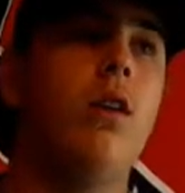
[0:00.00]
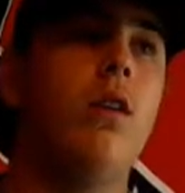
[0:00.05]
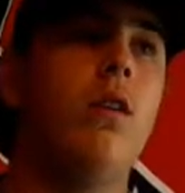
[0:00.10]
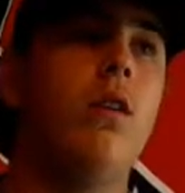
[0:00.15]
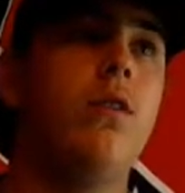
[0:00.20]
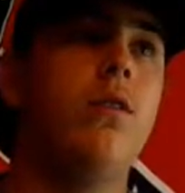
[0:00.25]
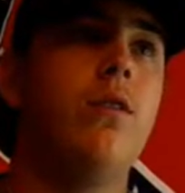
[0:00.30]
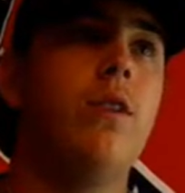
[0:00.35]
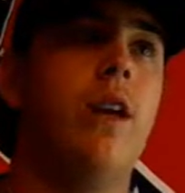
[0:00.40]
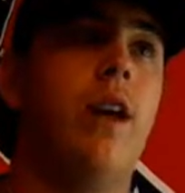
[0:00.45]

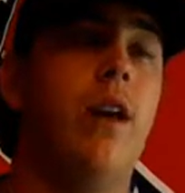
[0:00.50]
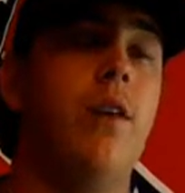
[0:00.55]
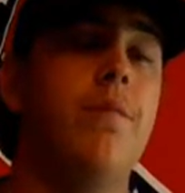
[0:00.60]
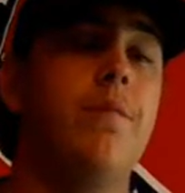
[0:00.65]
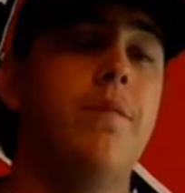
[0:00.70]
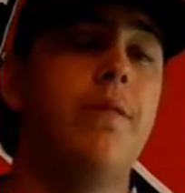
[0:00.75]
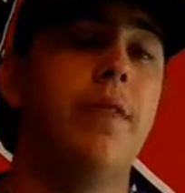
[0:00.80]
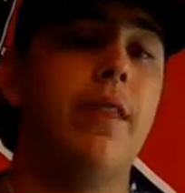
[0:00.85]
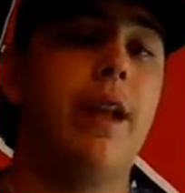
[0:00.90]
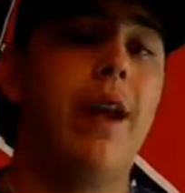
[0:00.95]
So yeah,
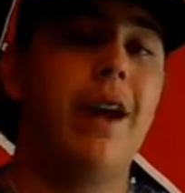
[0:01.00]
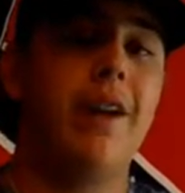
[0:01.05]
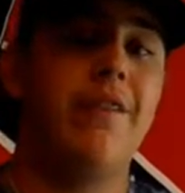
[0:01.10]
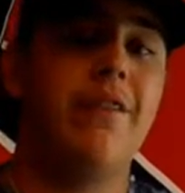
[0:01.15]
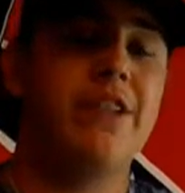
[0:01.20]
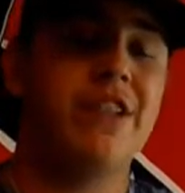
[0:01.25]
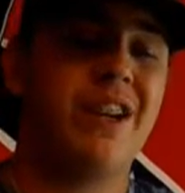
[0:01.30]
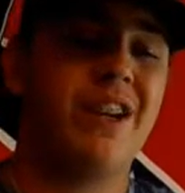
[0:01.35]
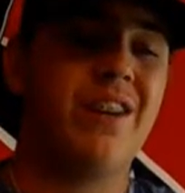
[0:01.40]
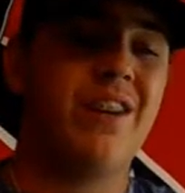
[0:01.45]
how to
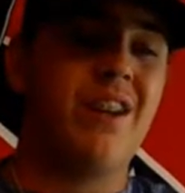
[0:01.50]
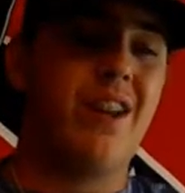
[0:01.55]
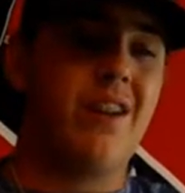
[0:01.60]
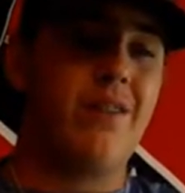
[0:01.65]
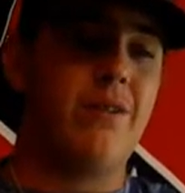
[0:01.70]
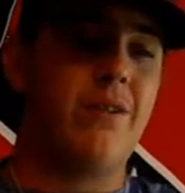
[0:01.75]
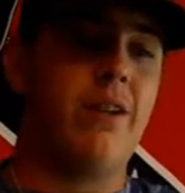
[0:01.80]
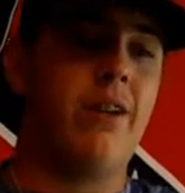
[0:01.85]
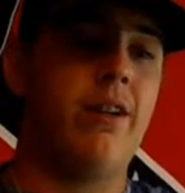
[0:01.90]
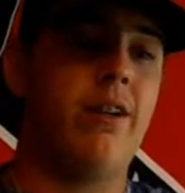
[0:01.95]
fish a Carolina
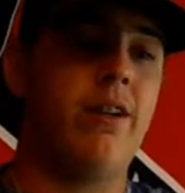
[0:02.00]
rig.